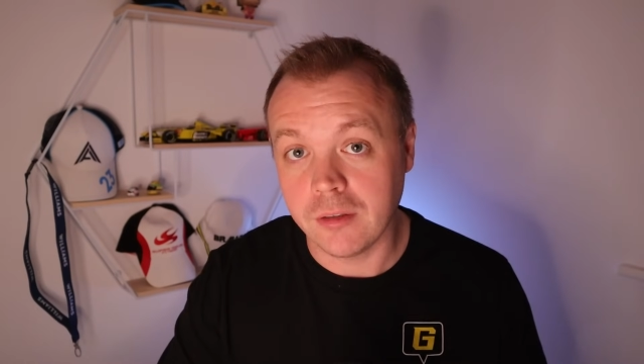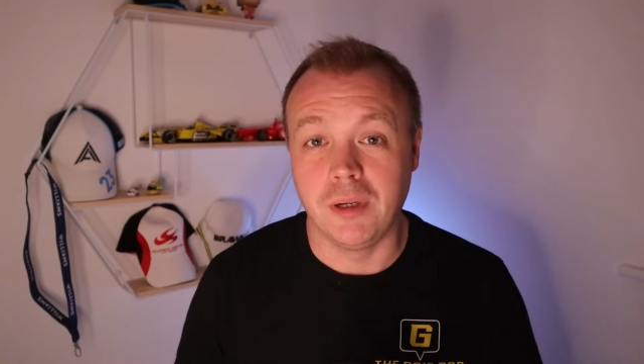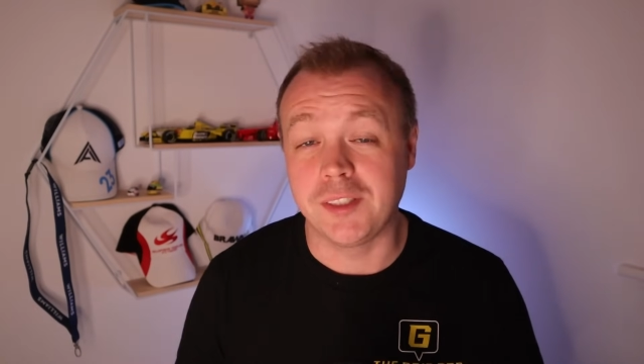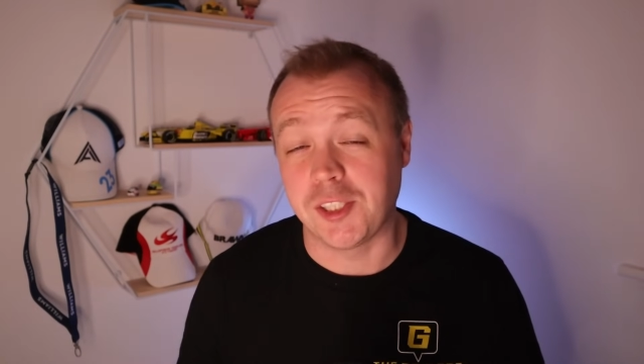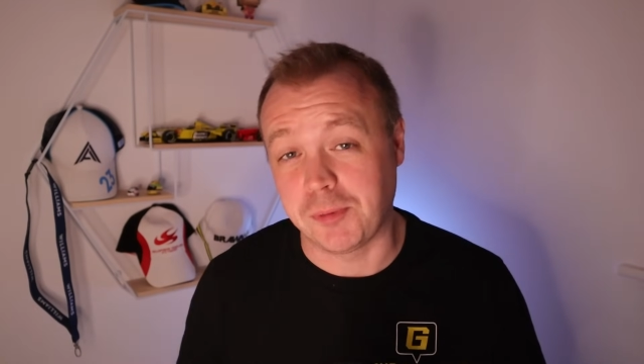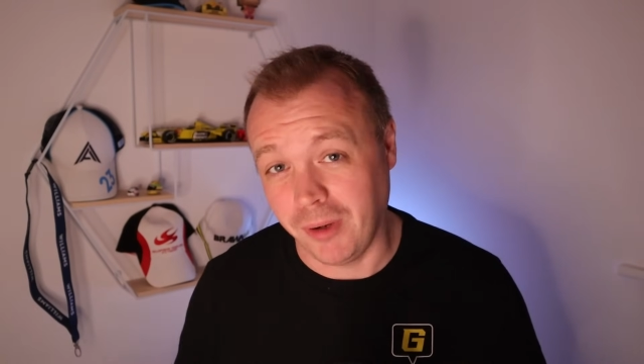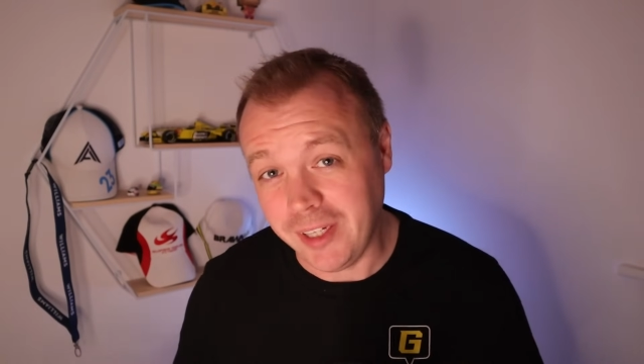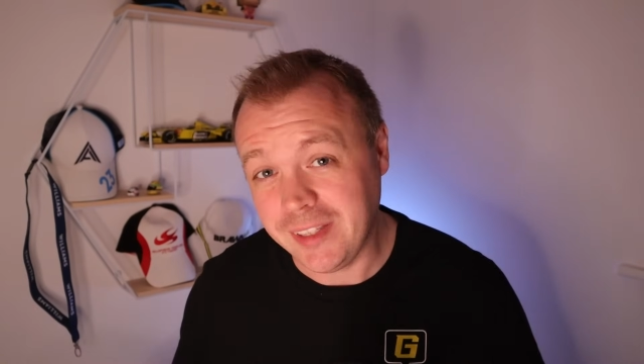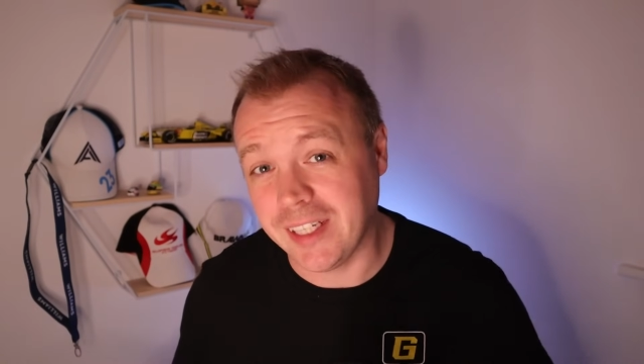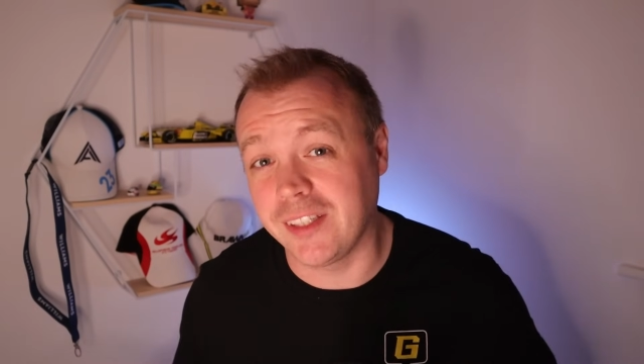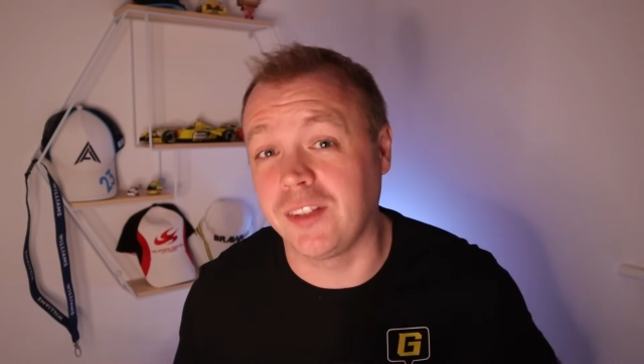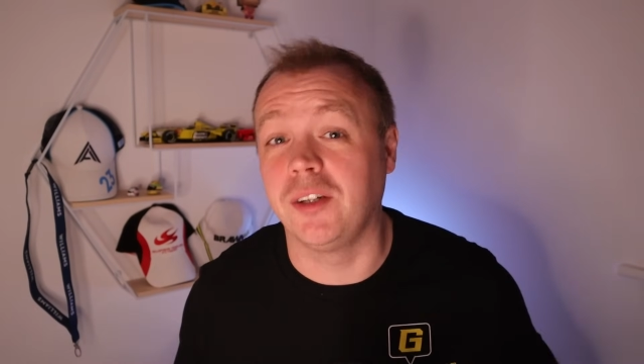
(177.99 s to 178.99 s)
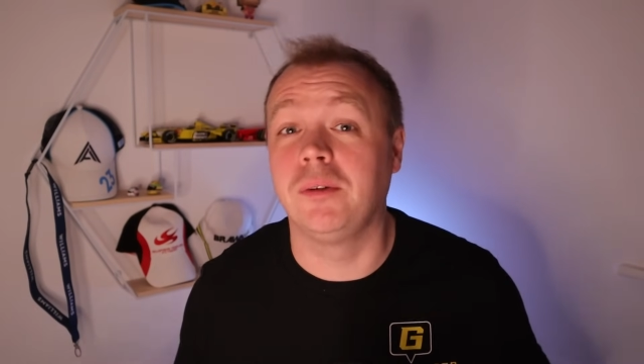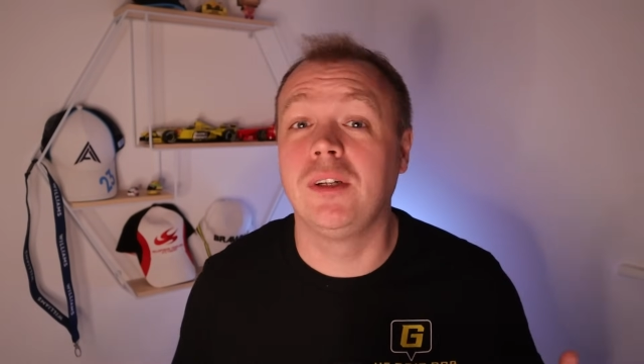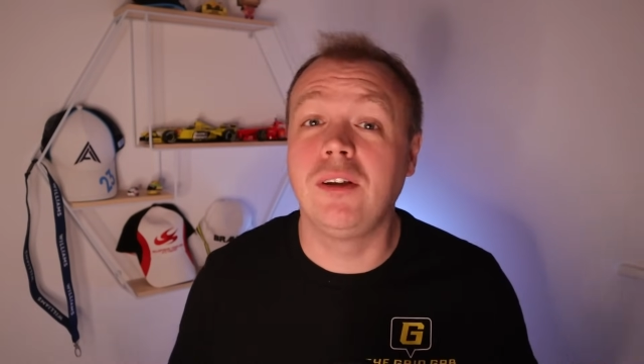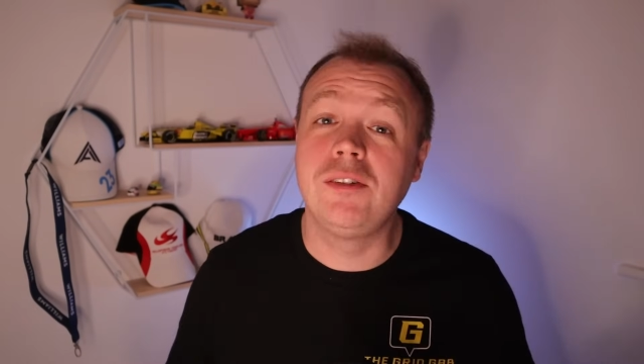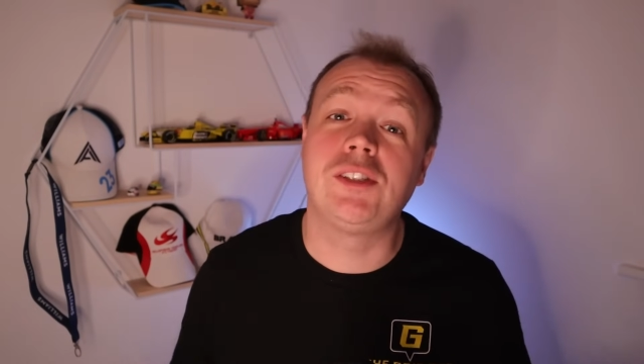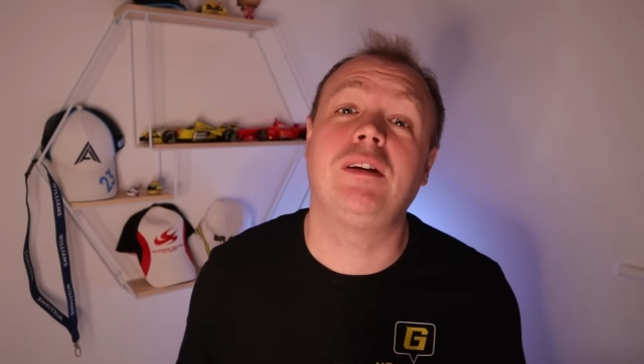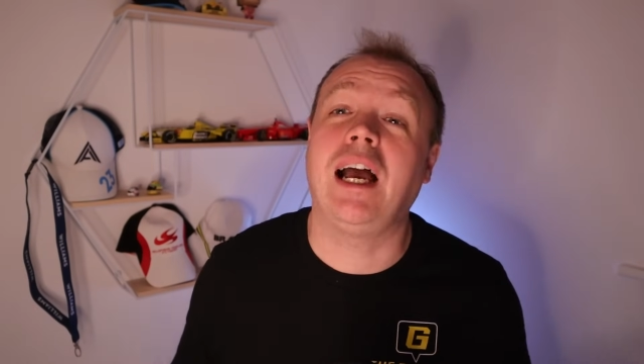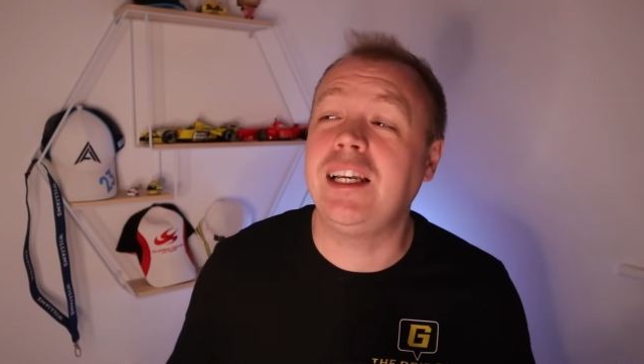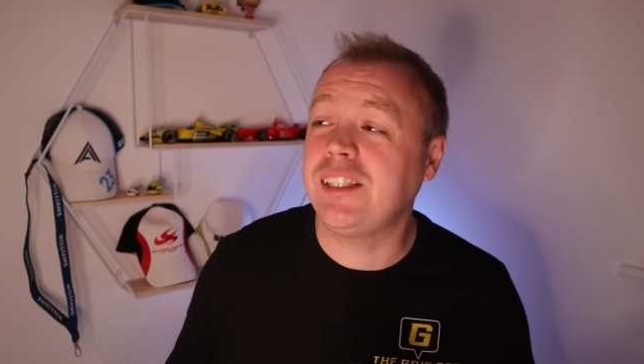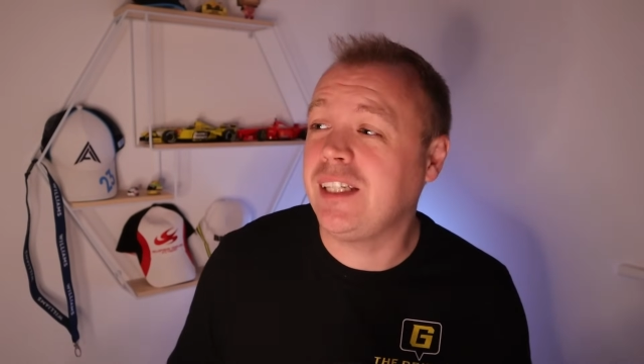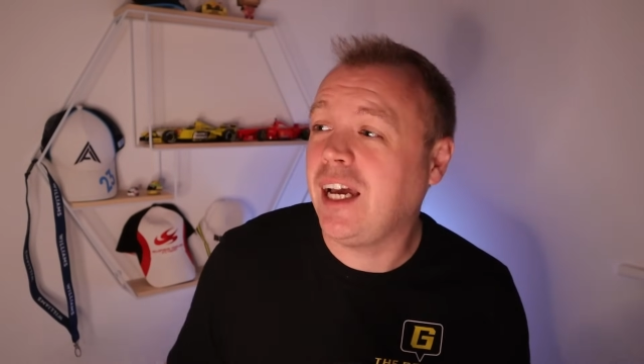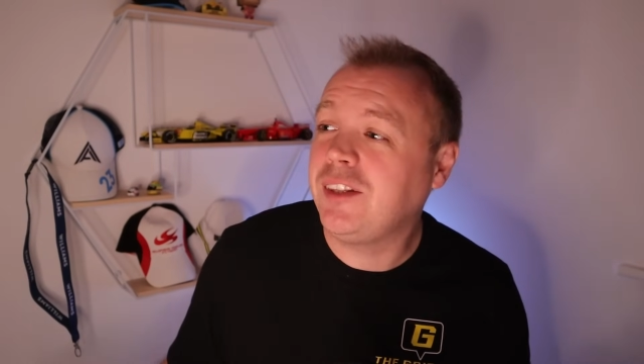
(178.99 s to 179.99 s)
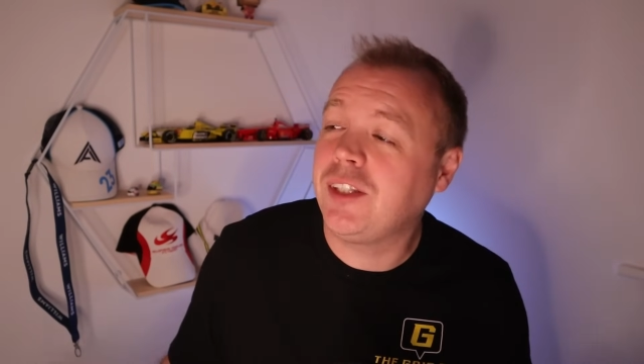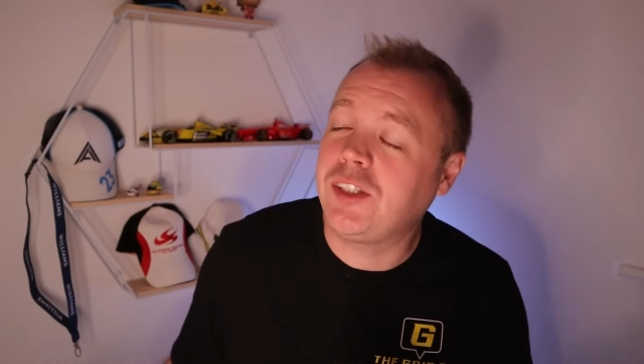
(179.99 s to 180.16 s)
But despite that though, Alonso hasn't had the